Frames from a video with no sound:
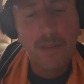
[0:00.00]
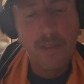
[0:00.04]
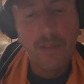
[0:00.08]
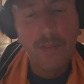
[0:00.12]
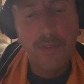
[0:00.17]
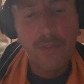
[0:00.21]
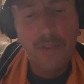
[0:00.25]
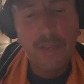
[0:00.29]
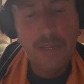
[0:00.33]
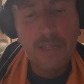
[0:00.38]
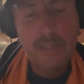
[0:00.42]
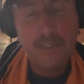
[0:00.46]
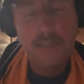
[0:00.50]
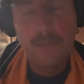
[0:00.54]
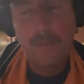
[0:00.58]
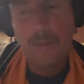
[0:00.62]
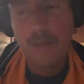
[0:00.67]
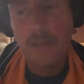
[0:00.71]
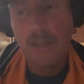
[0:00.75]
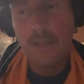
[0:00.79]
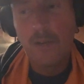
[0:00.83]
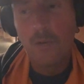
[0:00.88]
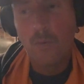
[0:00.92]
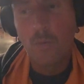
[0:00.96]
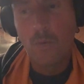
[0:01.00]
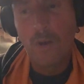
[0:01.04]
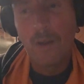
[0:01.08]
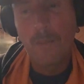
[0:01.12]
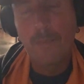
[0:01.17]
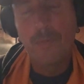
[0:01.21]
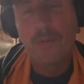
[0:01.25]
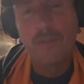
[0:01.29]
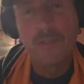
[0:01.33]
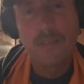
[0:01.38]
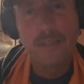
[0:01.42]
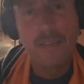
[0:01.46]
these men
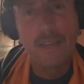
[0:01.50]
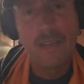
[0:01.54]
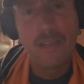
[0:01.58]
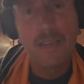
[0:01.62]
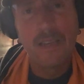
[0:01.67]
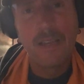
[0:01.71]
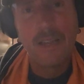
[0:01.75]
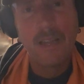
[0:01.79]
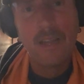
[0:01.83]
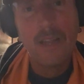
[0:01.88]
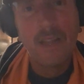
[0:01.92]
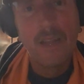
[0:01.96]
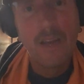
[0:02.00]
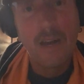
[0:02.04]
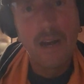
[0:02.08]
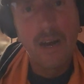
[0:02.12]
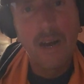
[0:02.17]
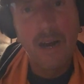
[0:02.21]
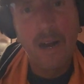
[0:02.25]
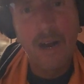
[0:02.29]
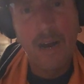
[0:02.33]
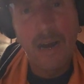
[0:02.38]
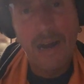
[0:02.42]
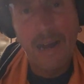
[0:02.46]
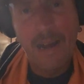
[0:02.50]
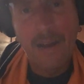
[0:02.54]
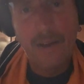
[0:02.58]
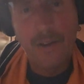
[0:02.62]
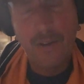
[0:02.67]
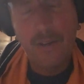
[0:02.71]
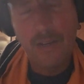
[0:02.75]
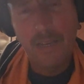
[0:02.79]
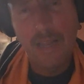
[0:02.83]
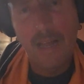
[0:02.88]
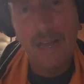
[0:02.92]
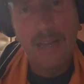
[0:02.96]
represent a higher
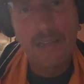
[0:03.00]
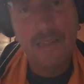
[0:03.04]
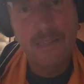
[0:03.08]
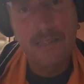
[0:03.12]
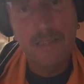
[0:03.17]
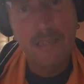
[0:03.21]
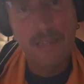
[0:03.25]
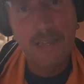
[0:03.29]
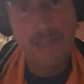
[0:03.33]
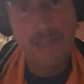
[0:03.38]
class than